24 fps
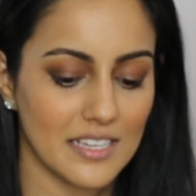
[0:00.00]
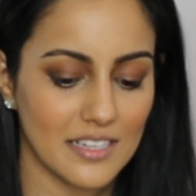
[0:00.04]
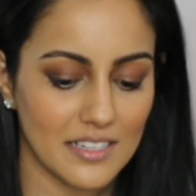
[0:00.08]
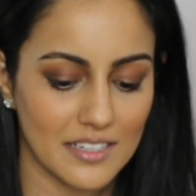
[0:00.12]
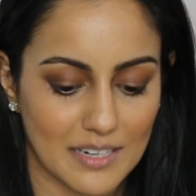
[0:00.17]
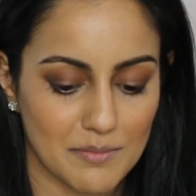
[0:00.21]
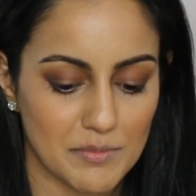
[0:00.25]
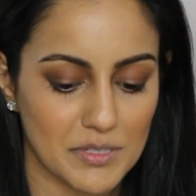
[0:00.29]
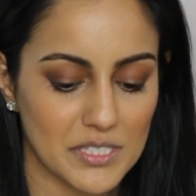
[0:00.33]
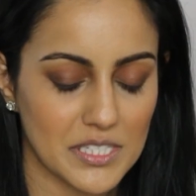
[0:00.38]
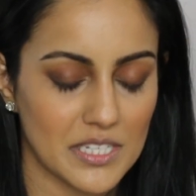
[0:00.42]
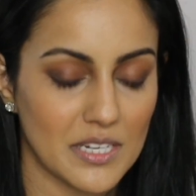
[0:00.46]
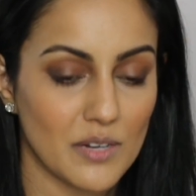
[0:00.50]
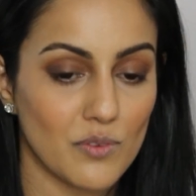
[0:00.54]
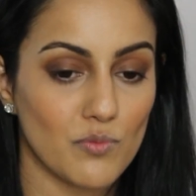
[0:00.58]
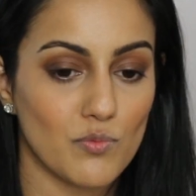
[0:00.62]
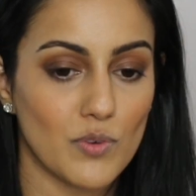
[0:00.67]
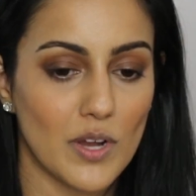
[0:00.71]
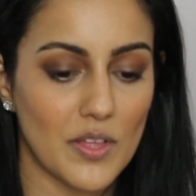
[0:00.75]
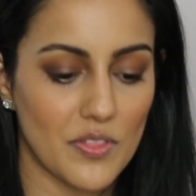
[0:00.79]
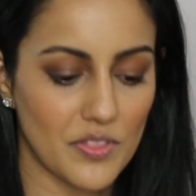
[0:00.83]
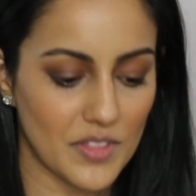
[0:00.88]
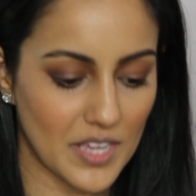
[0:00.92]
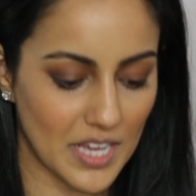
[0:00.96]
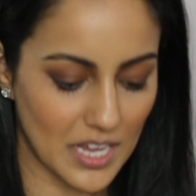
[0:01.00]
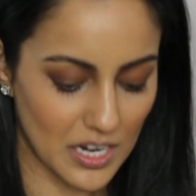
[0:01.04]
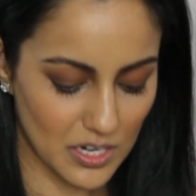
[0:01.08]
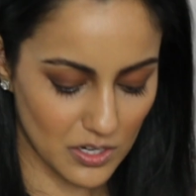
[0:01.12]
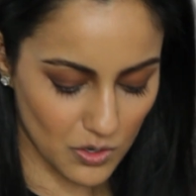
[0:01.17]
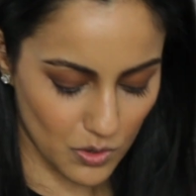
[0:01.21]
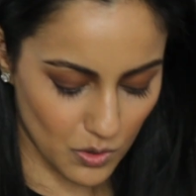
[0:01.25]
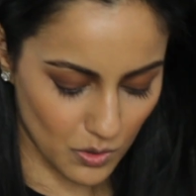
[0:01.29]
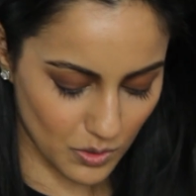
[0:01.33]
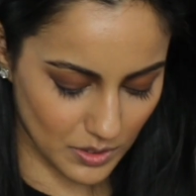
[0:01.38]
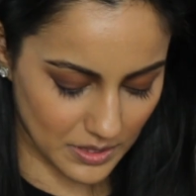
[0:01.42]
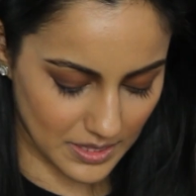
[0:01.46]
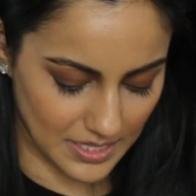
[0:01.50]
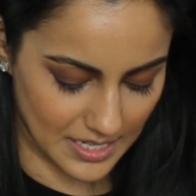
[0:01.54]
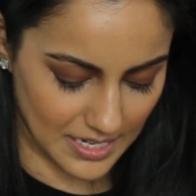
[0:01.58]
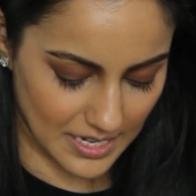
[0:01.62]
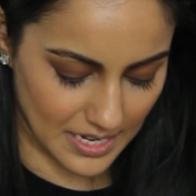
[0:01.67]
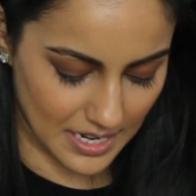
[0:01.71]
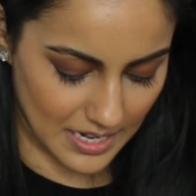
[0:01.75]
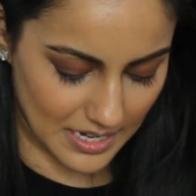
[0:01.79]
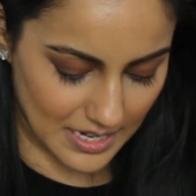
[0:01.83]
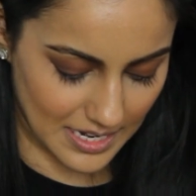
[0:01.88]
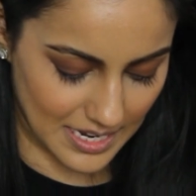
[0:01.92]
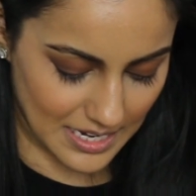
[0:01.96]
And I'm just going to run that along
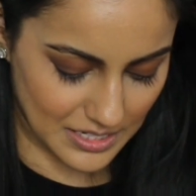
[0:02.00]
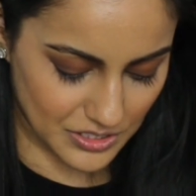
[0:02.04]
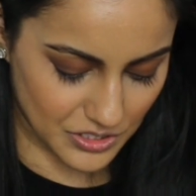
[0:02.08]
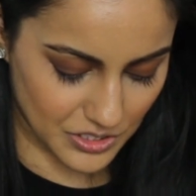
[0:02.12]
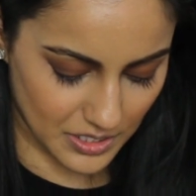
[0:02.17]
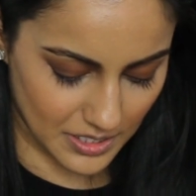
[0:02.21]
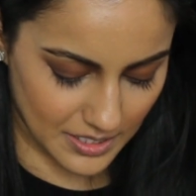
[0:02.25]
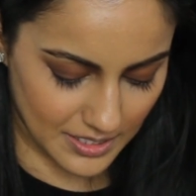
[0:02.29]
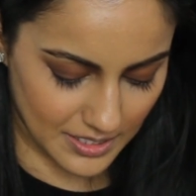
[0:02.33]
the lash